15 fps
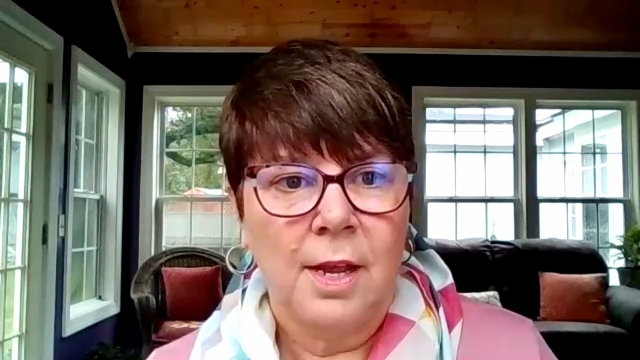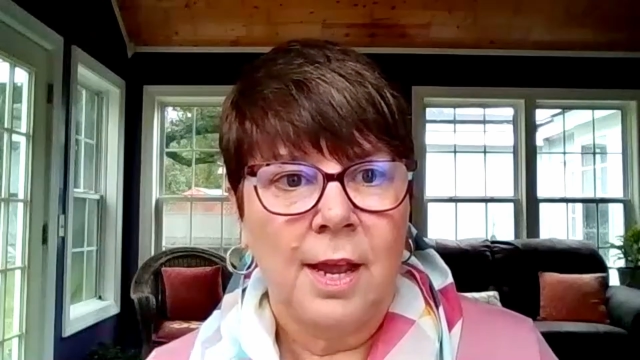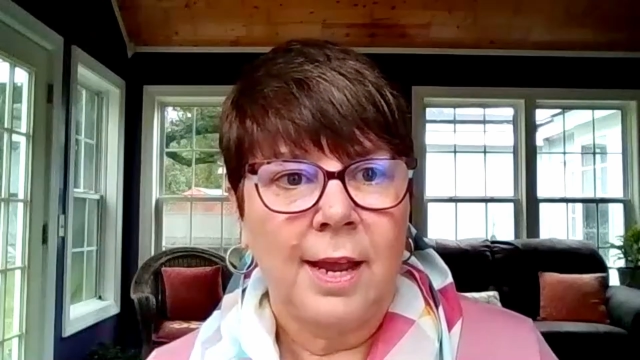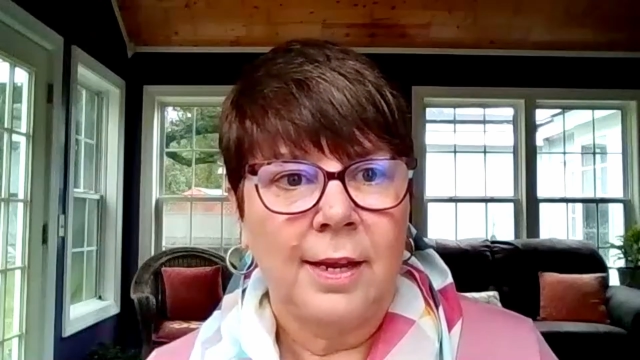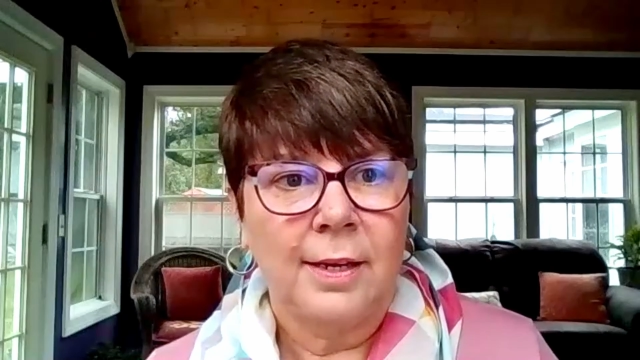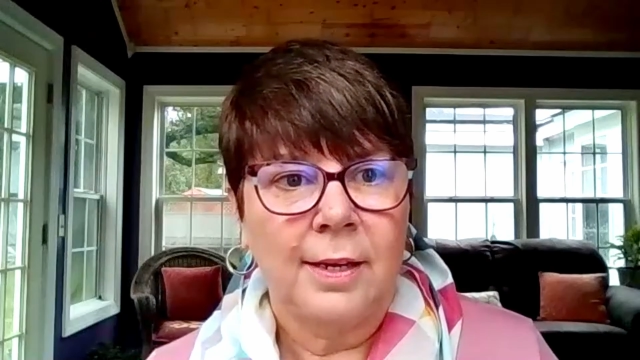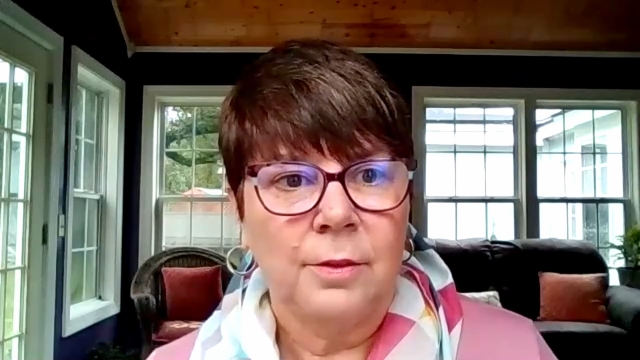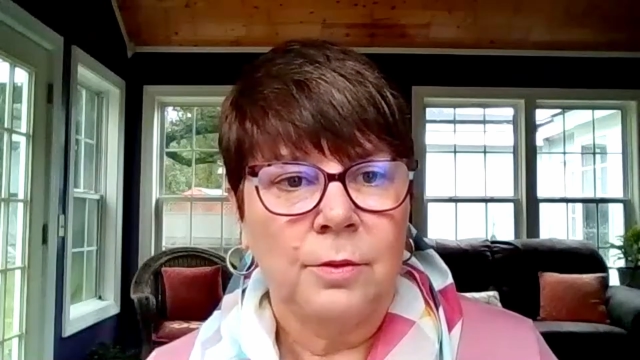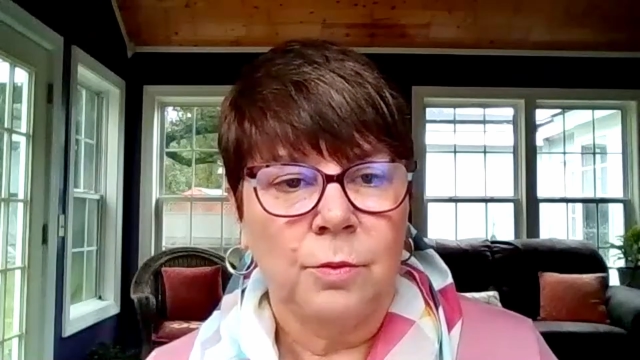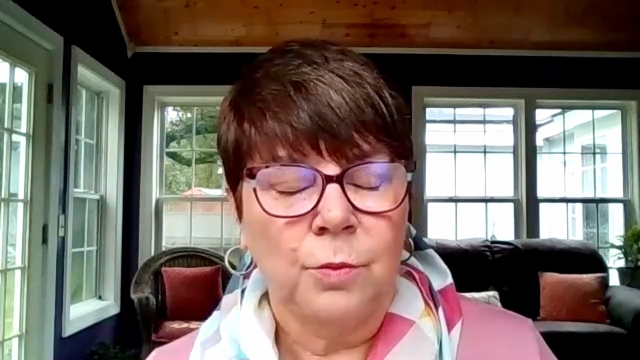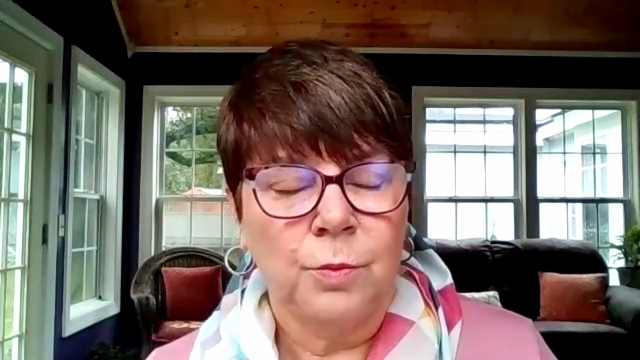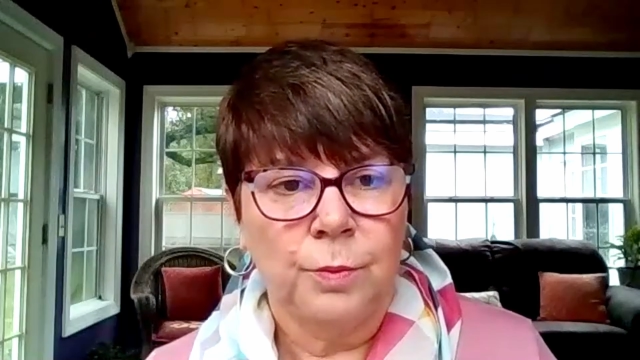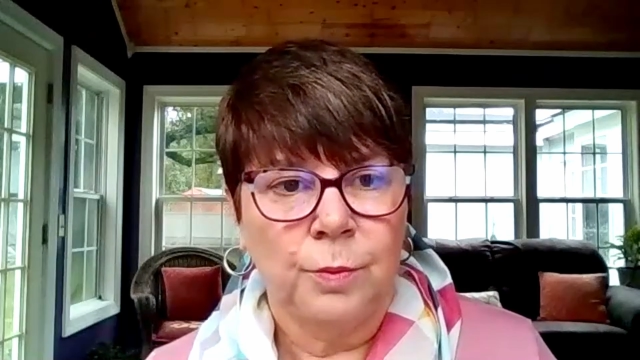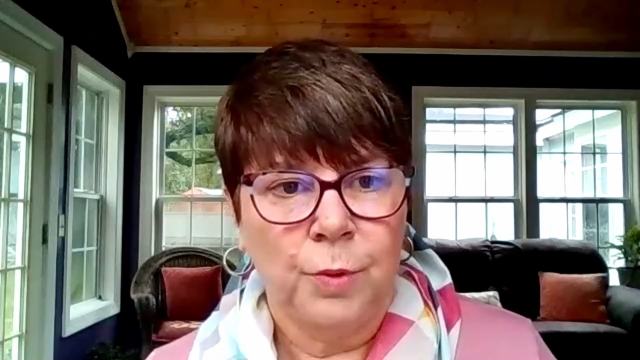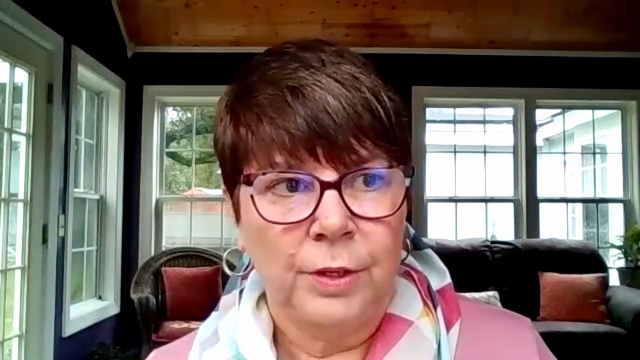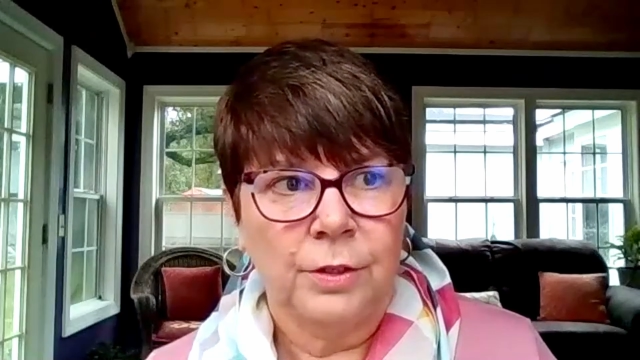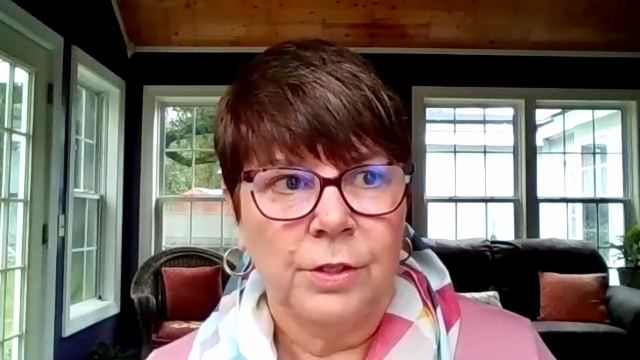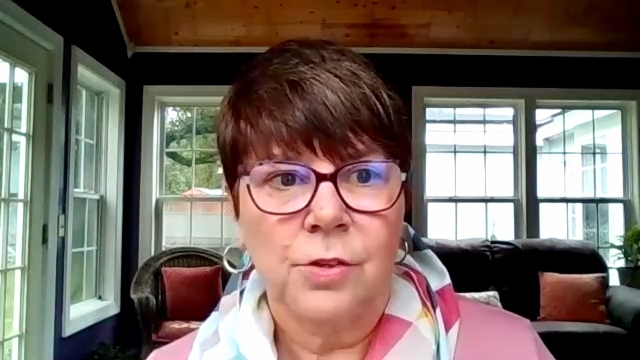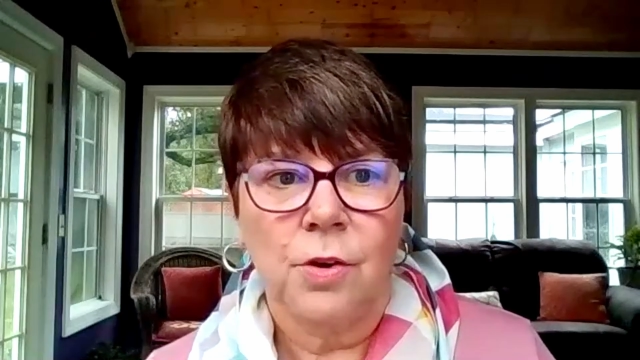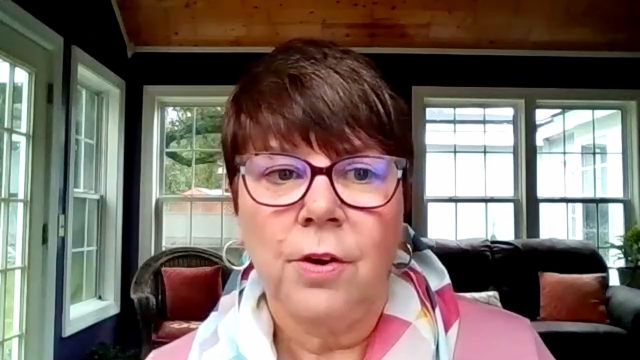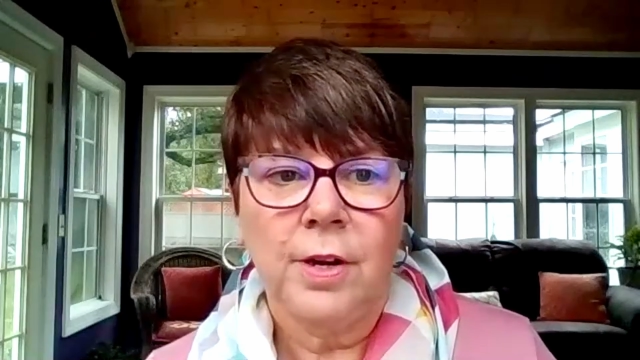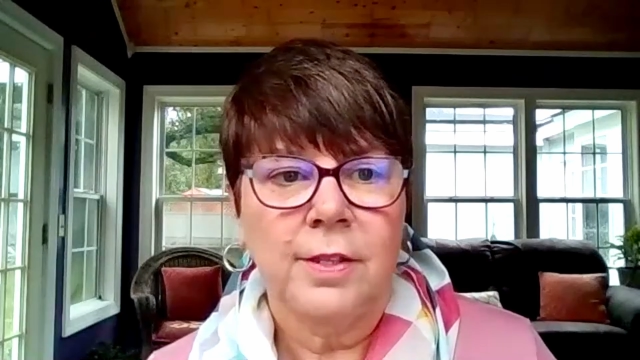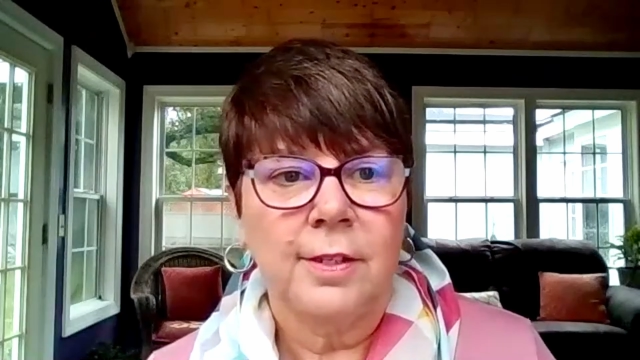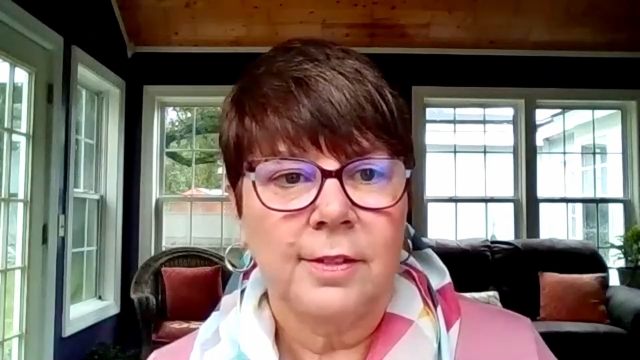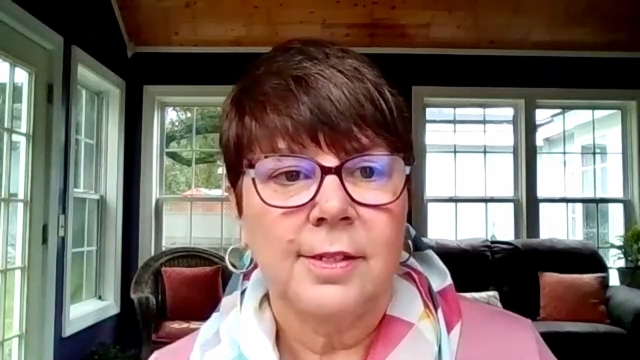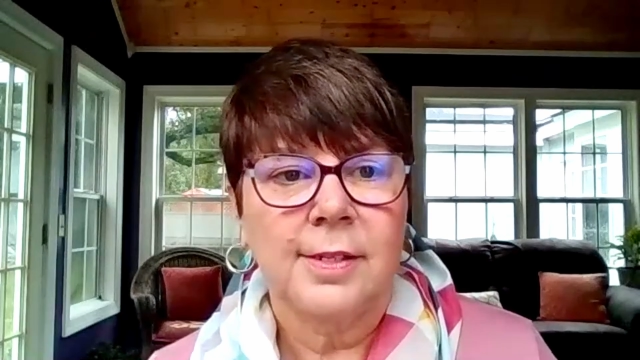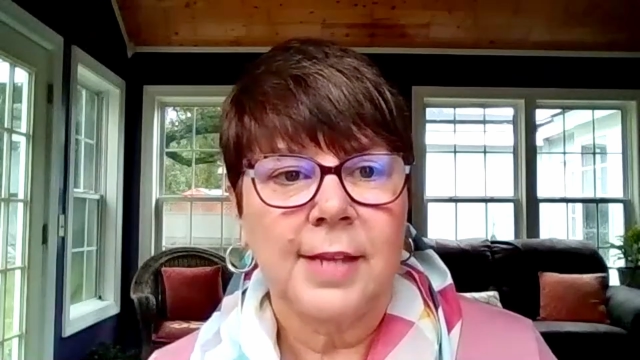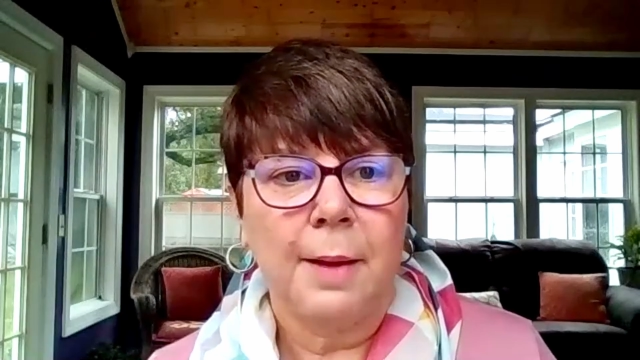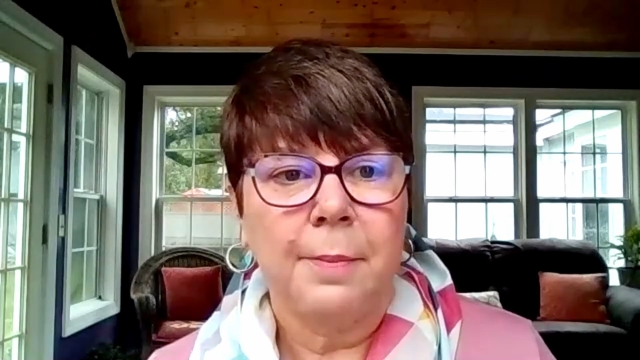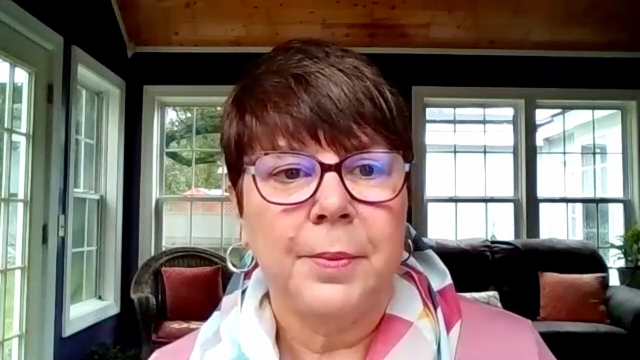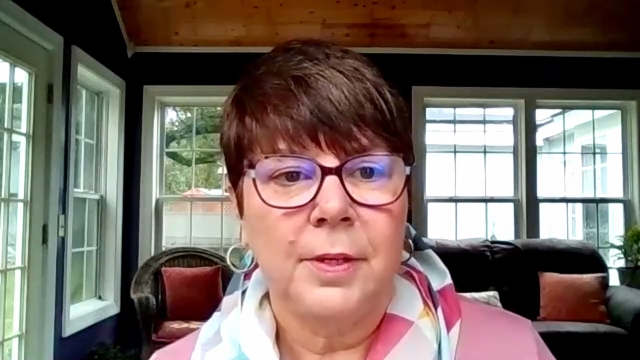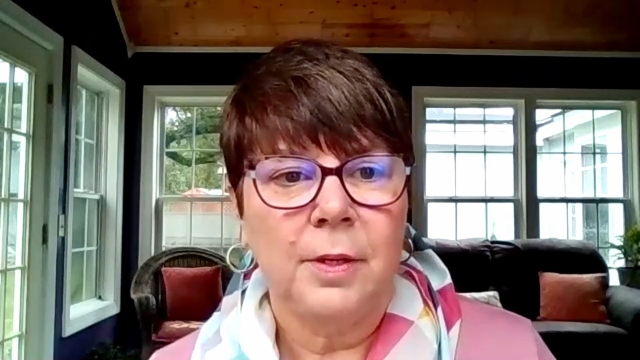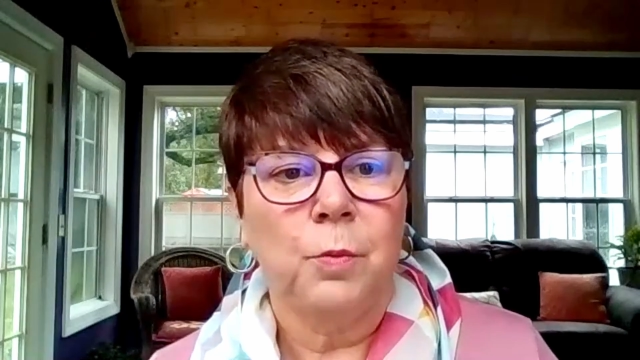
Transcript: And we're sorry that this happened,